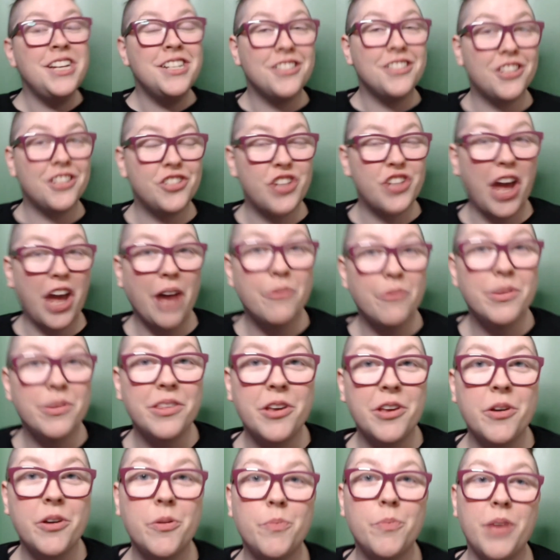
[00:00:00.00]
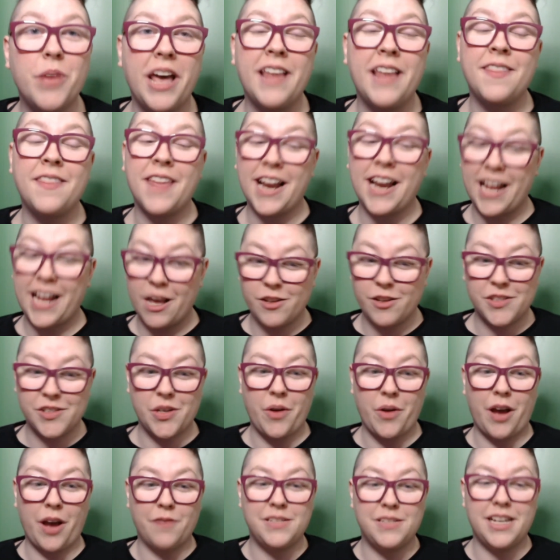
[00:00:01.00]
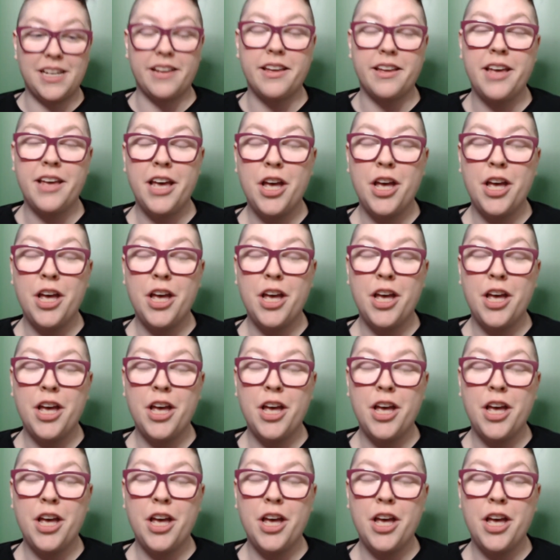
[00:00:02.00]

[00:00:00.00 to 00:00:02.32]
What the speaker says: to chat with you, and then I also have to